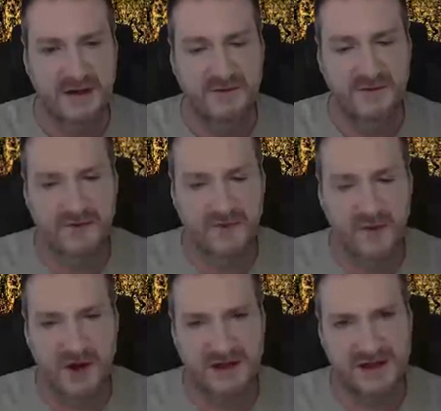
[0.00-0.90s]
So
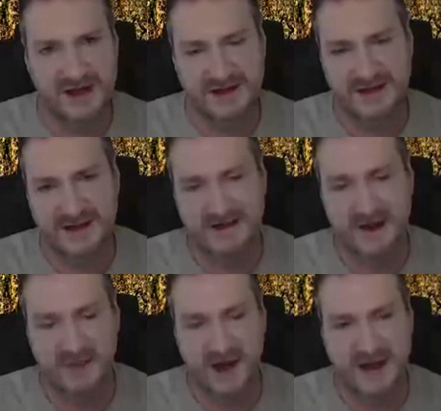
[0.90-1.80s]
for what it does, it's,
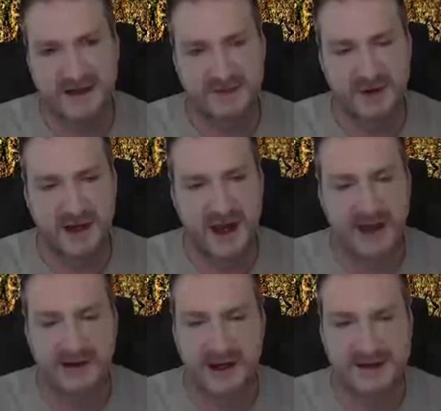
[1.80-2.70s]
it's not bad. It's a
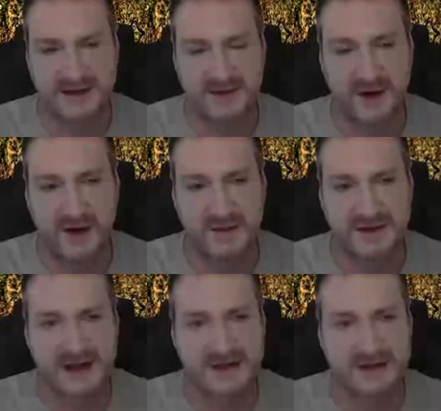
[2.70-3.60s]
pretty, and like I said, the
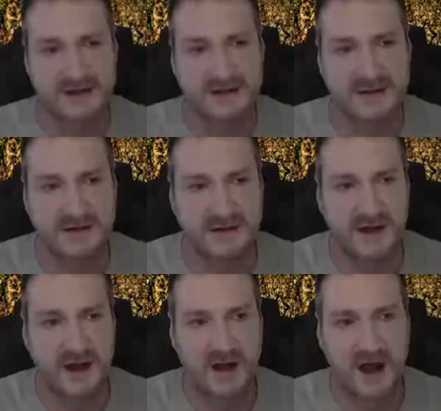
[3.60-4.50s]
program is excellent.
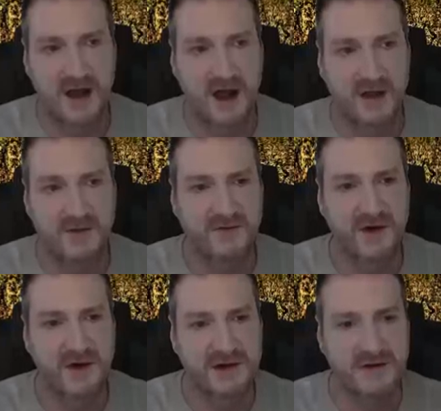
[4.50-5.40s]
I, I
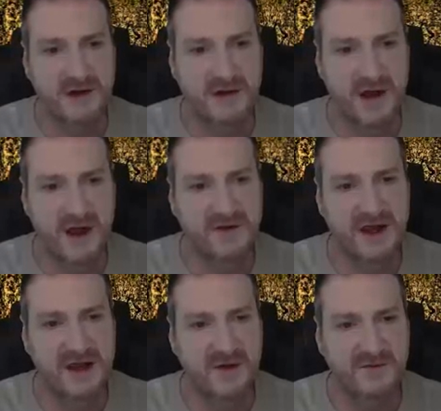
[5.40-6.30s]
prefer it
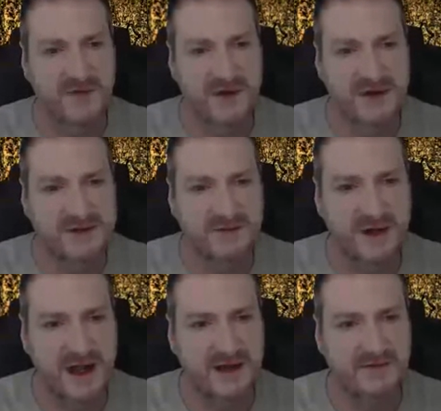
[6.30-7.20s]
over E-on Vue's
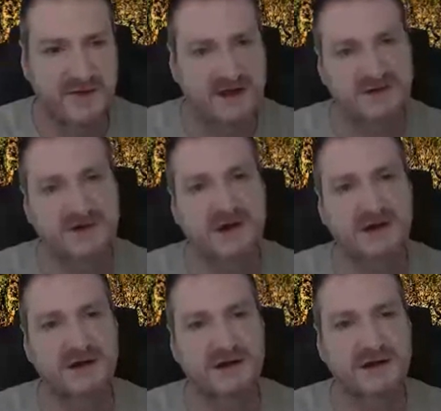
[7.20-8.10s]
Plant
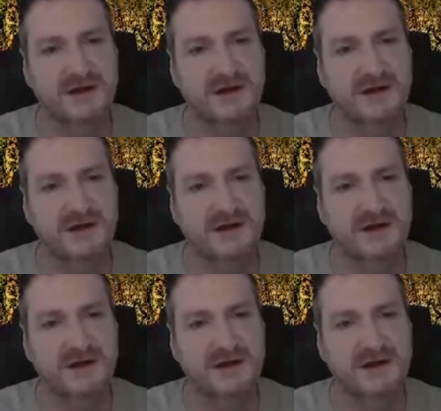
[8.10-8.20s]
Factory.